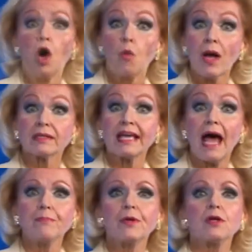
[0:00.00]
Well,
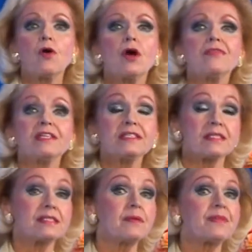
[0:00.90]
Capricorn, this
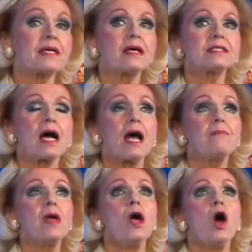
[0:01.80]
is simply a time